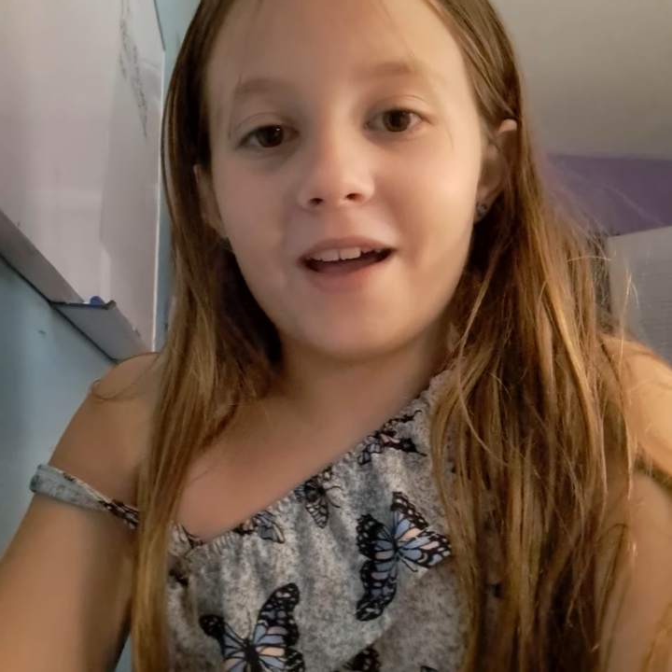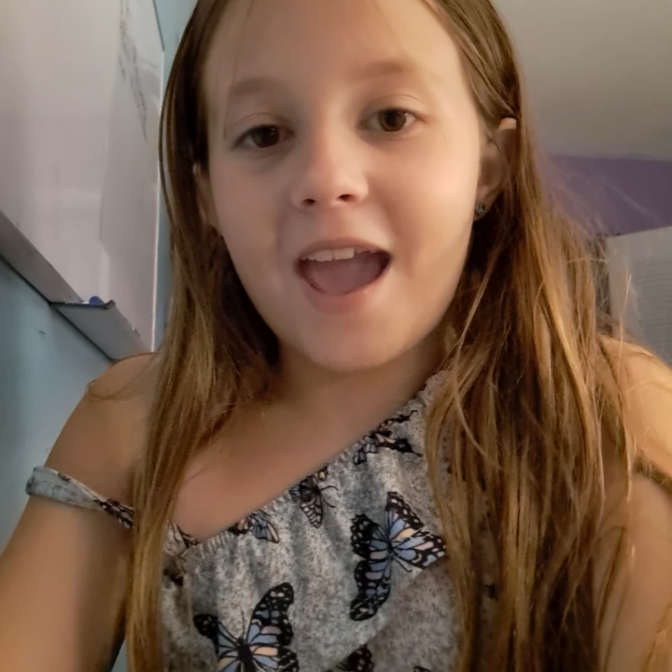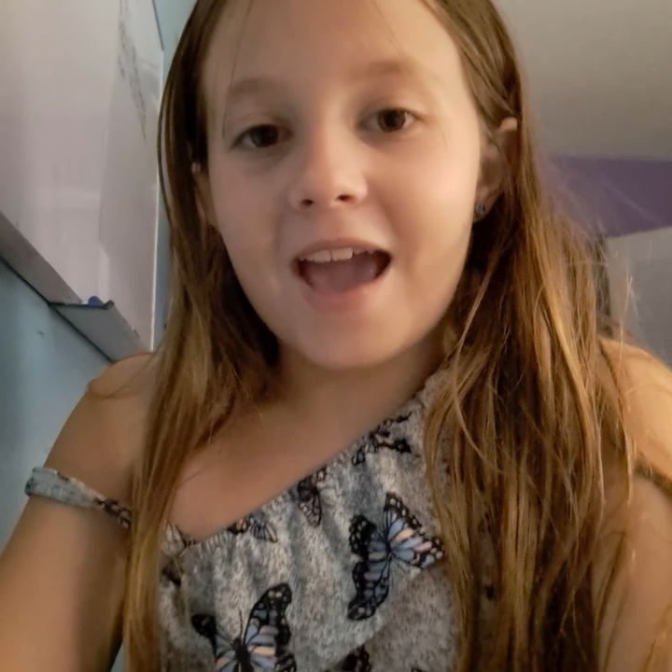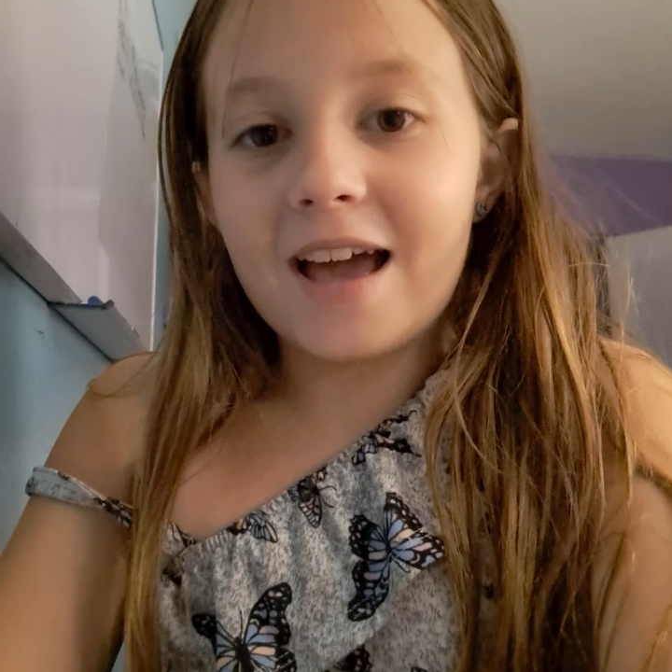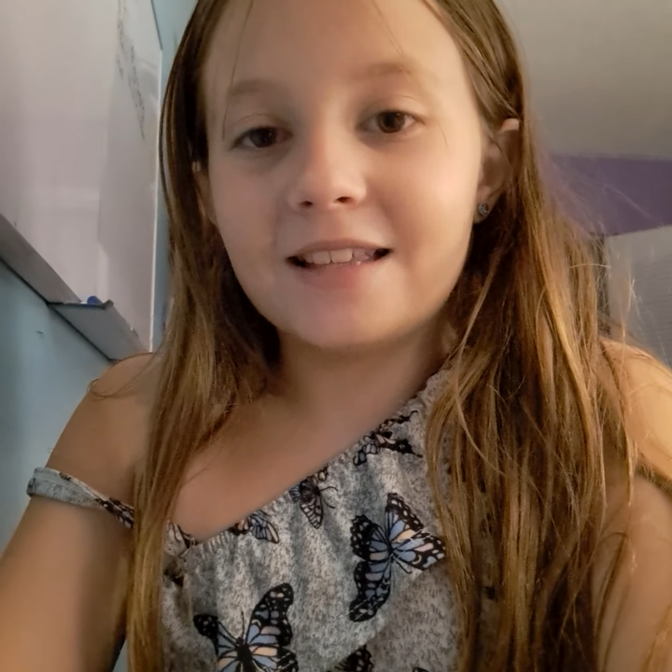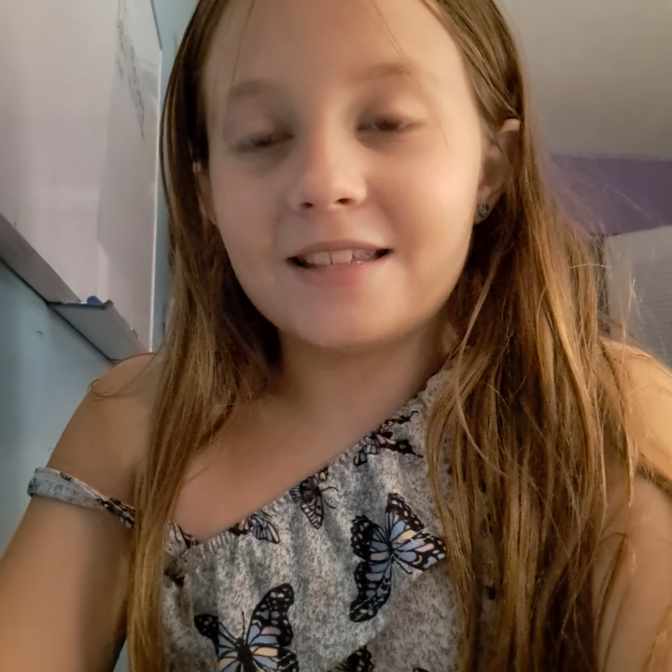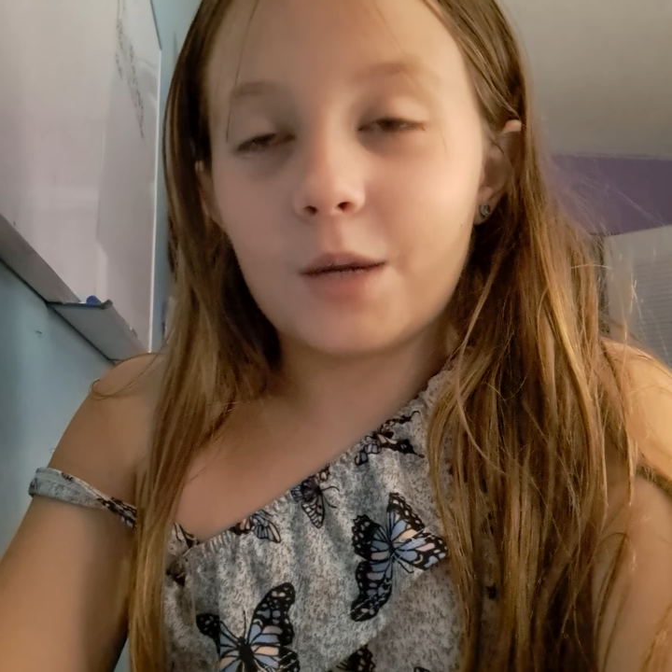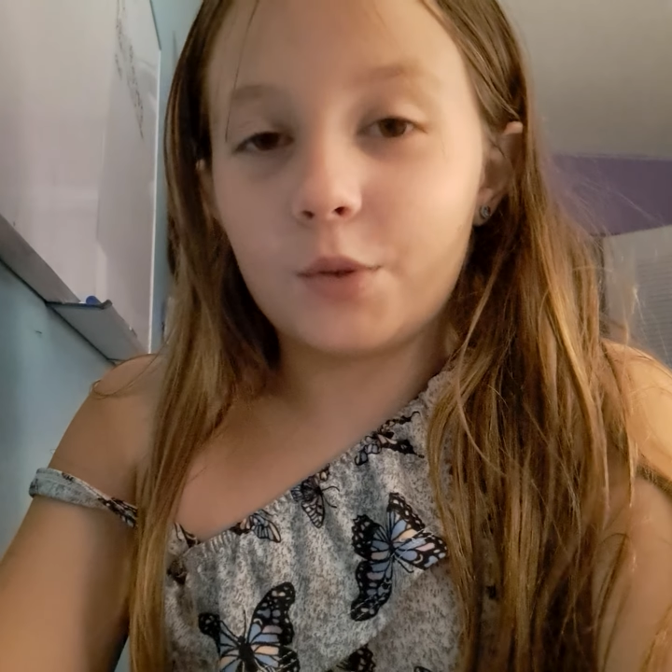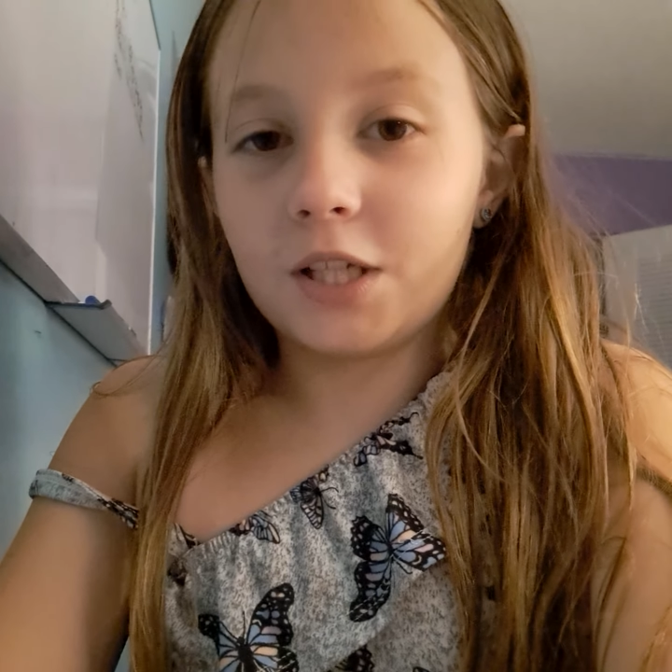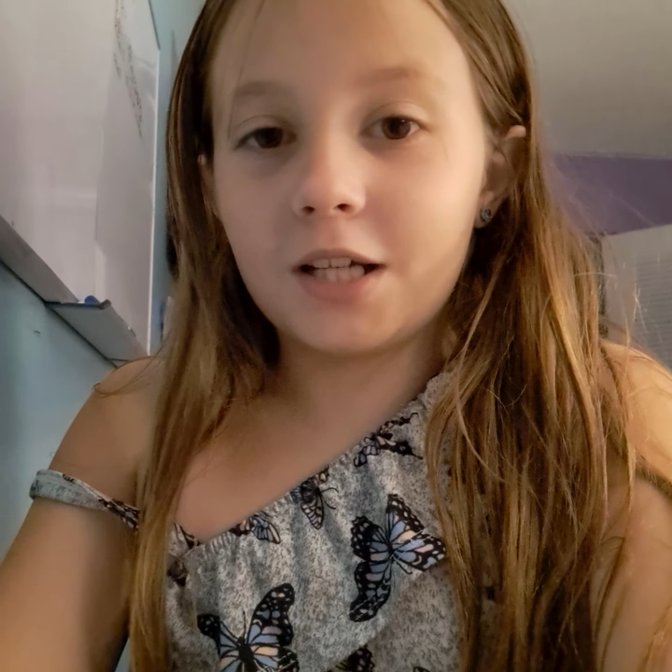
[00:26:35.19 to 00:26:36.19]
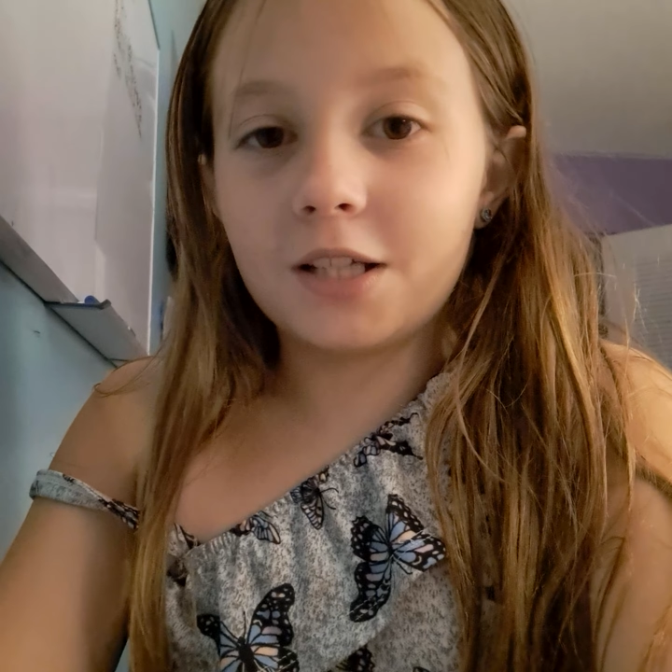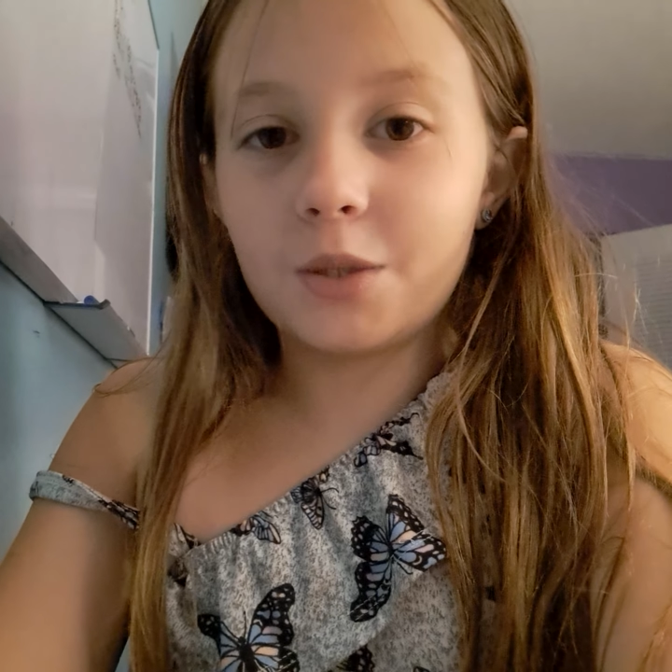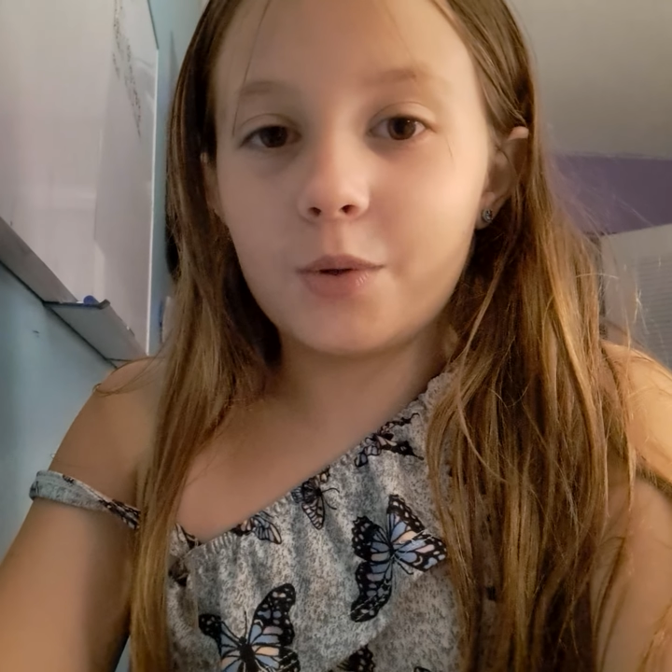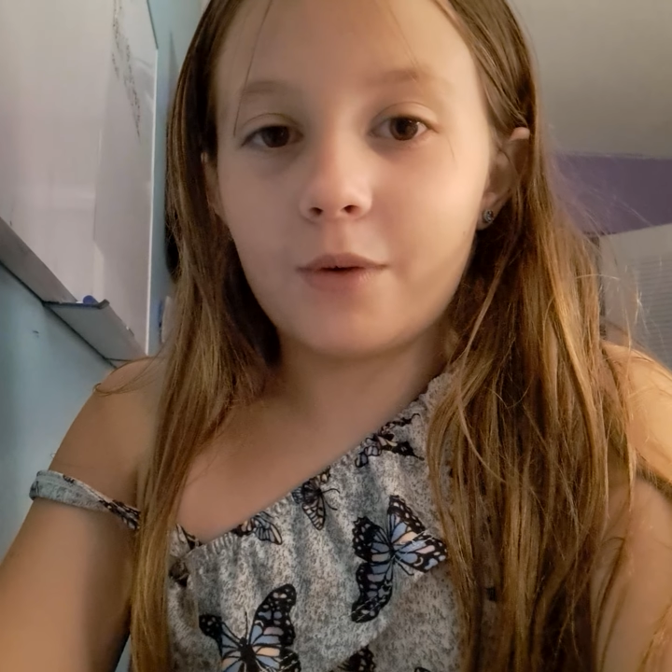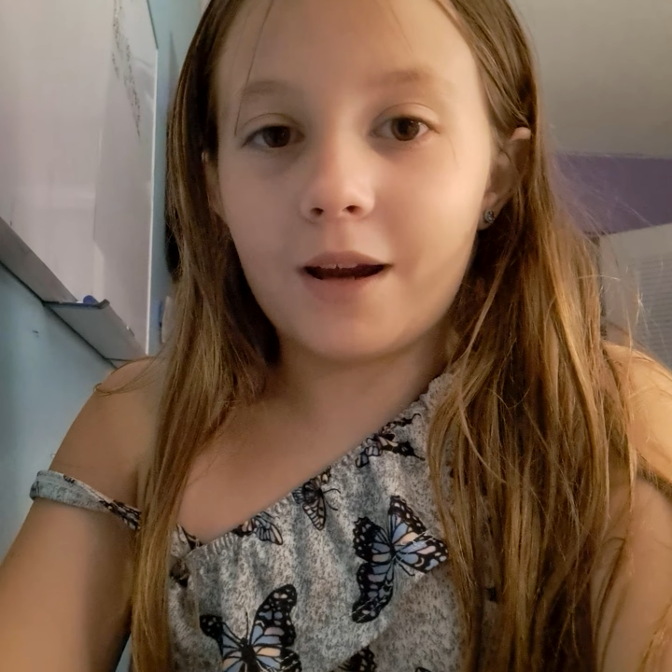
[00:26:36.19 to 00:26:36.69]
and I wish I could do it
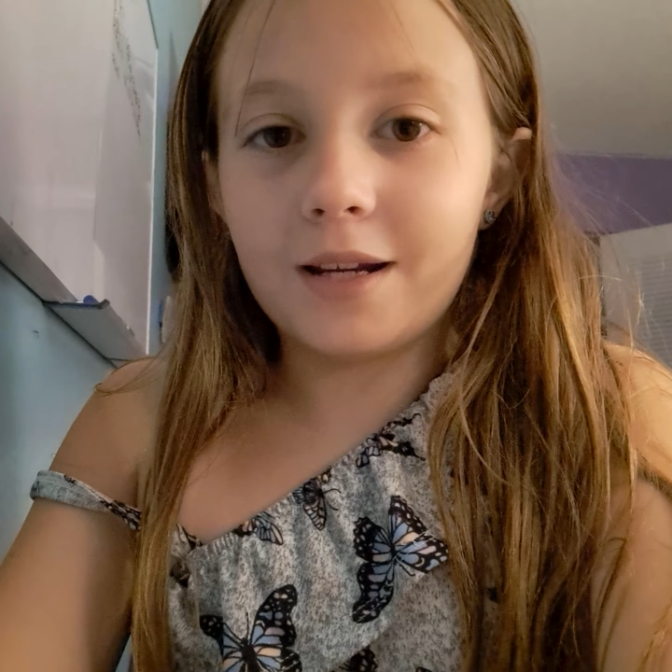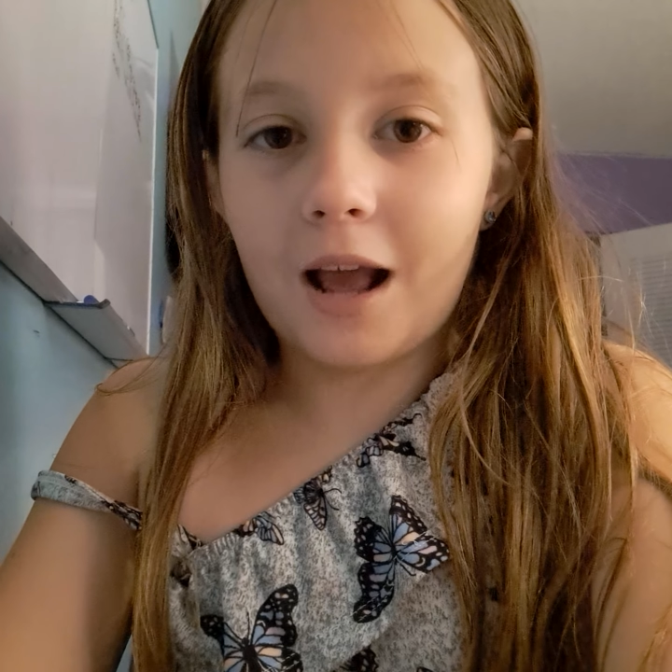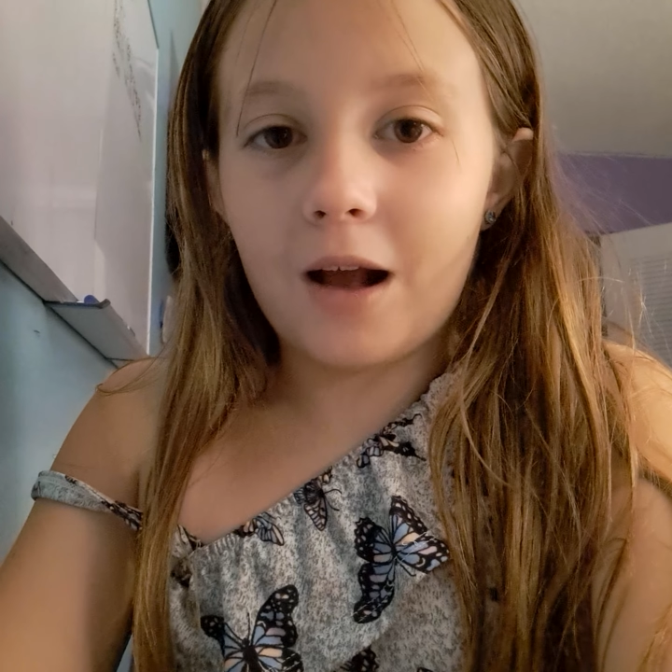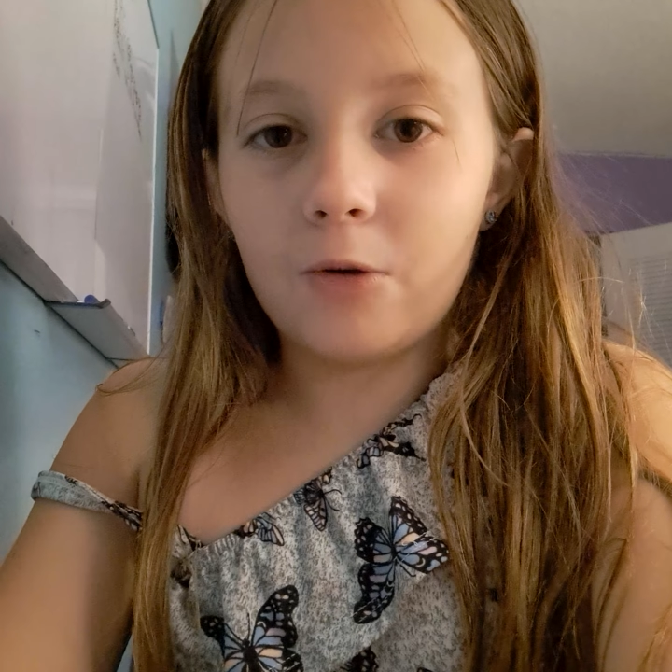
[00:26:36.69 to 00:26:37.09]
right now,